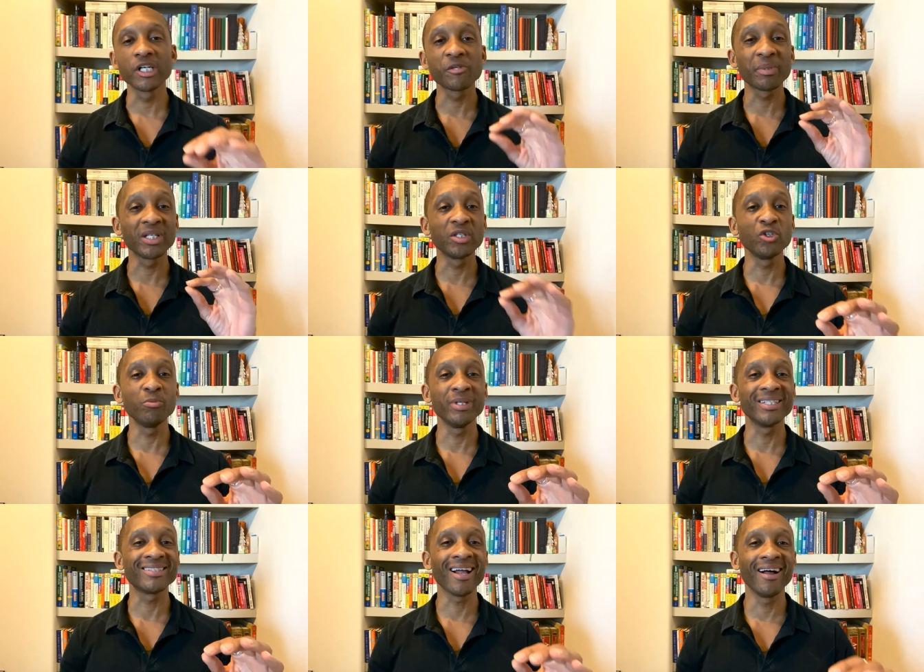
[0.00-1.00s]
gonna spend a little
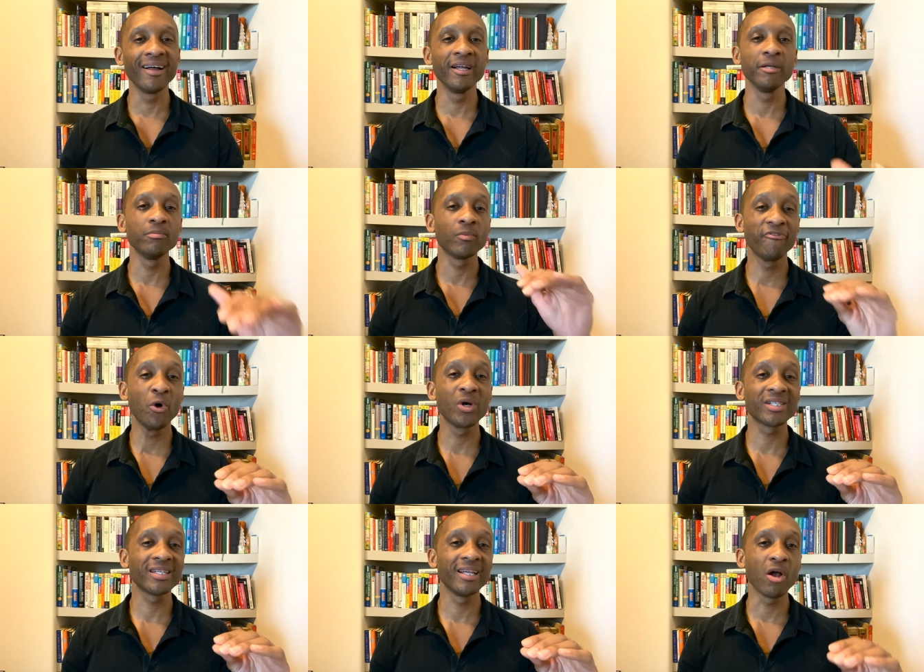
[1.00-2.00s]
bit time
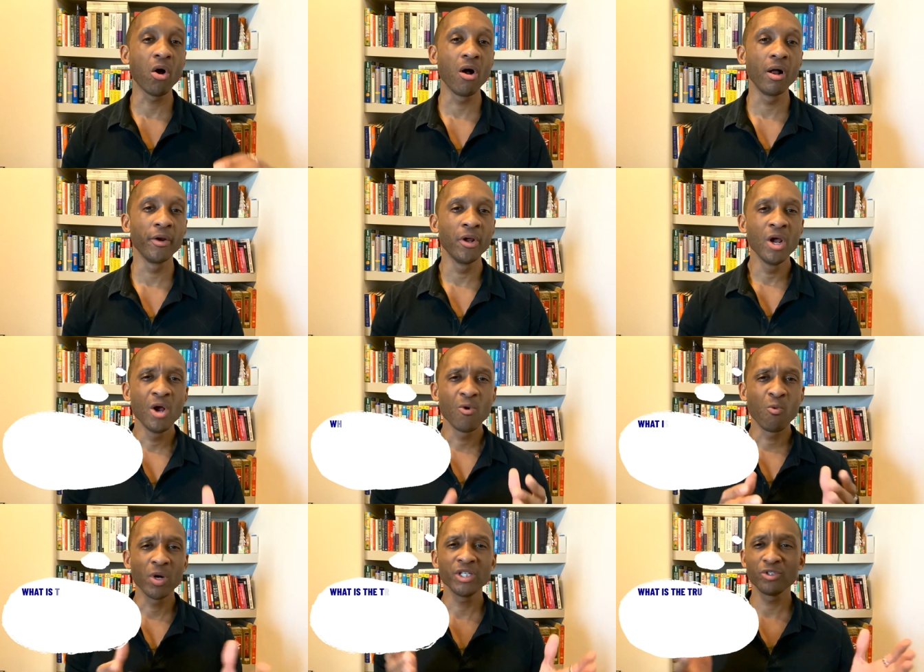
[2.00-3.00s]
focusing on
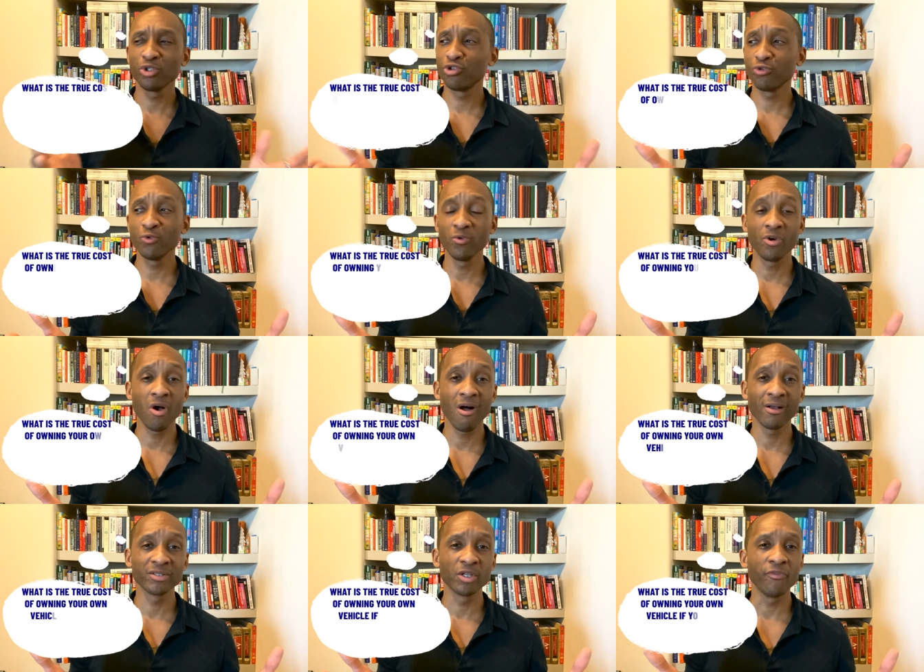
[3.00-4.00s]
what is the true
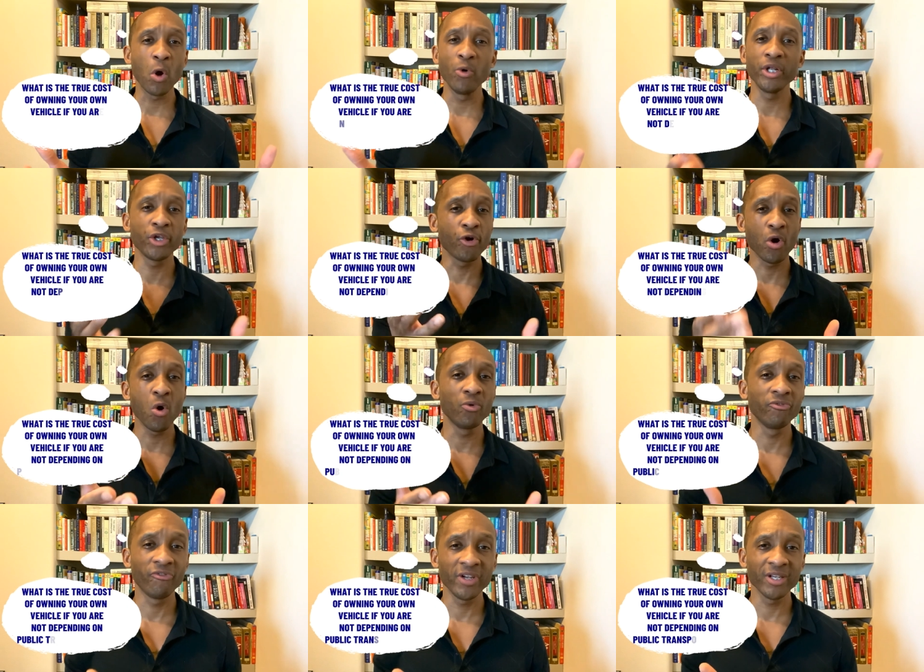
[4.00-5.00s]
cost of owning your
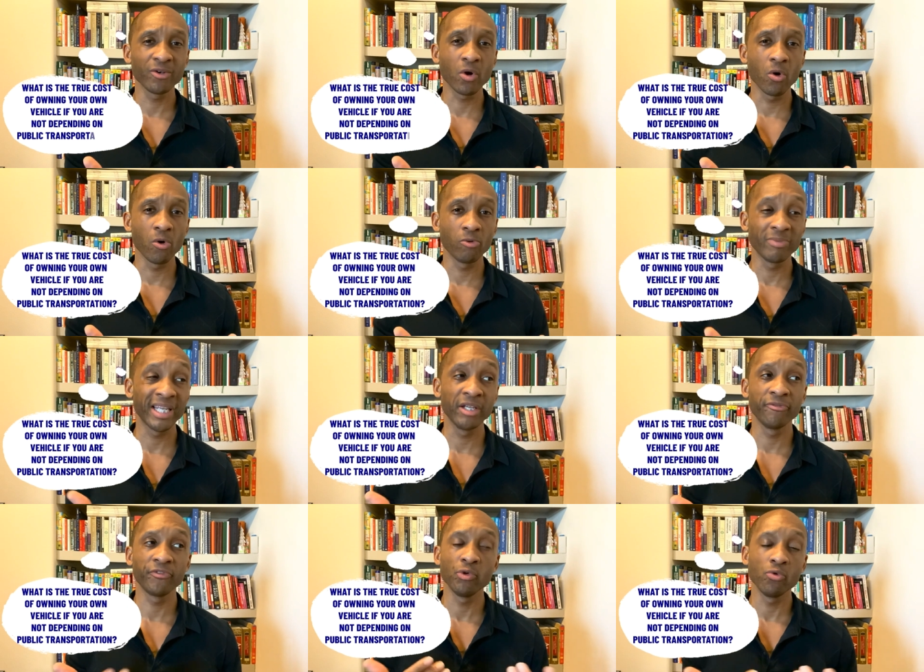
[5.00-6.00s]
own vehicle
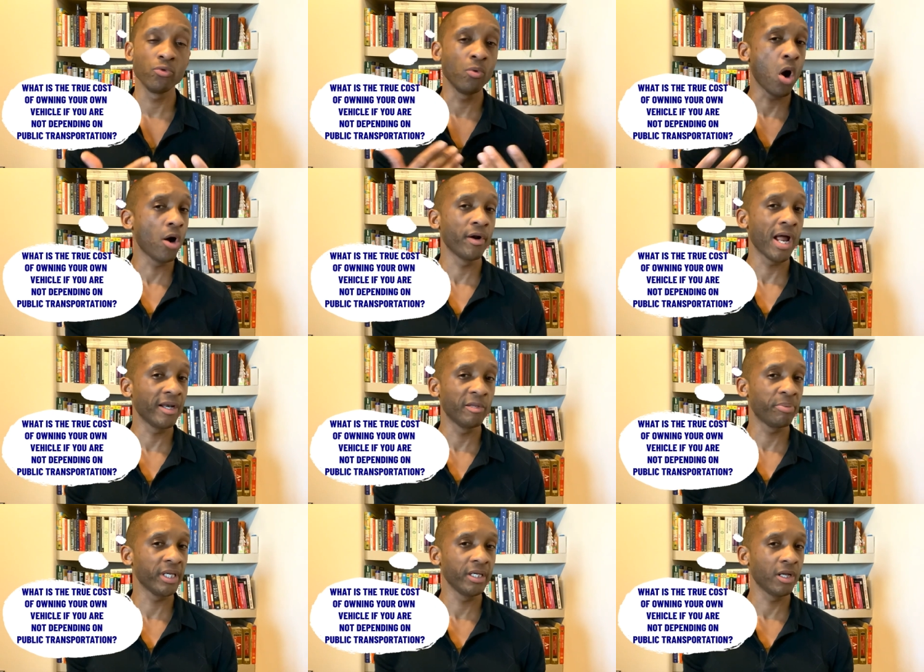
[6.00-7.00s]
if you are not
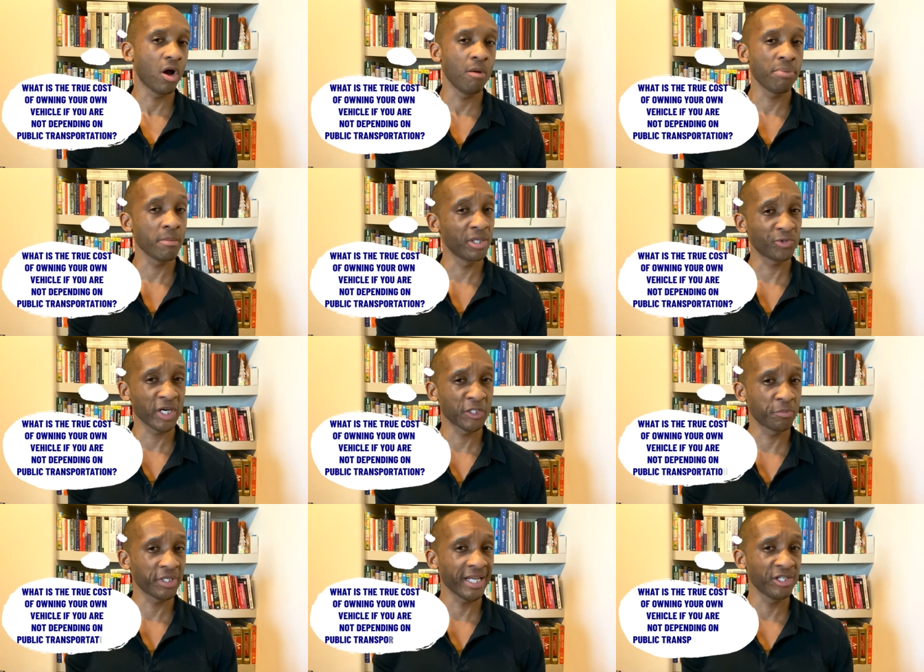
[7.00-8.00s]
depending on public
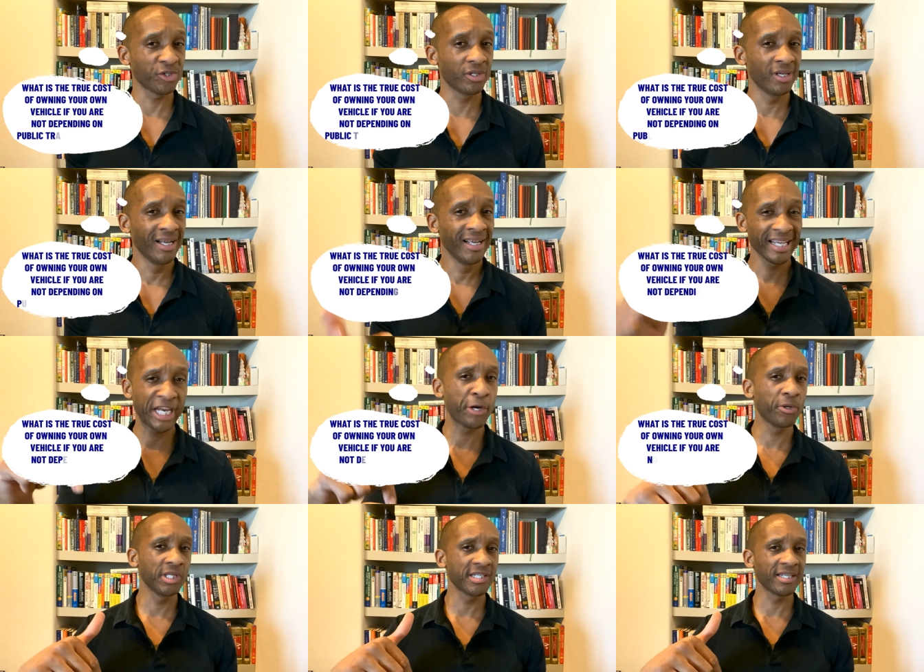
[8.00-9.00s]
transportation
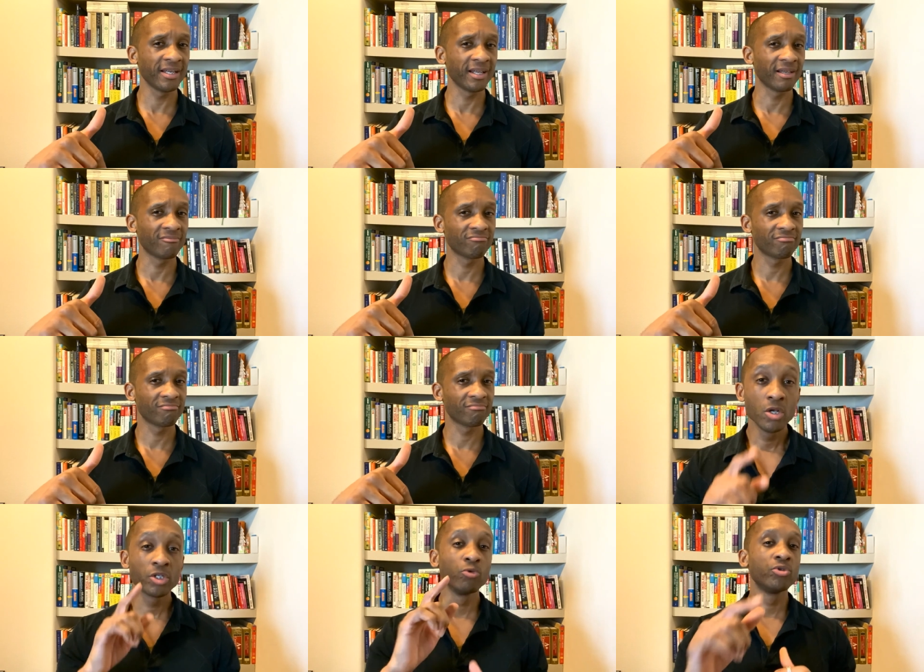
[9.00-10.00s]
here in the city.
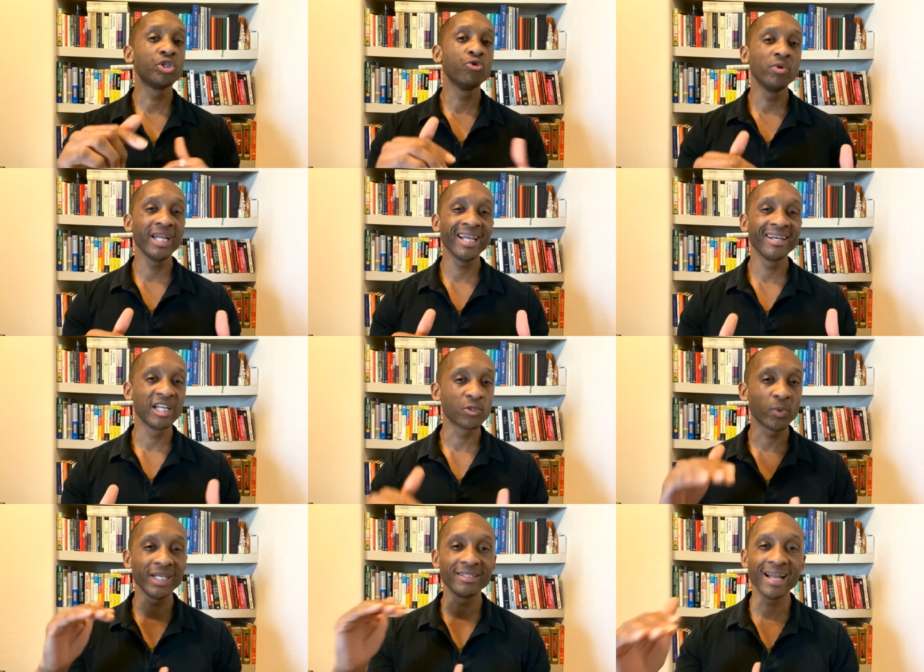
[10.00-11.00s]
So tune in
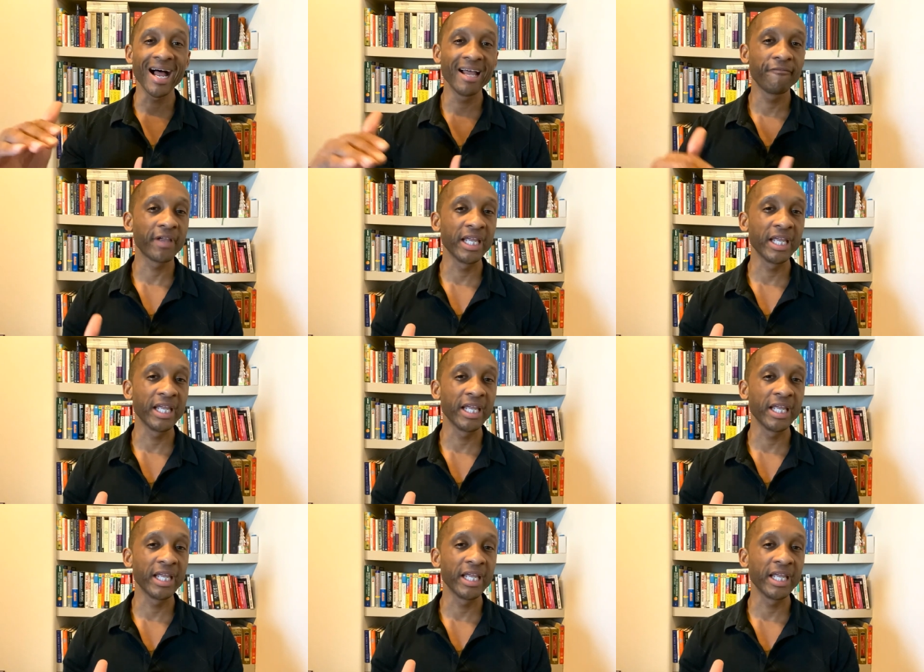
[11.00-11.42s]
as we dive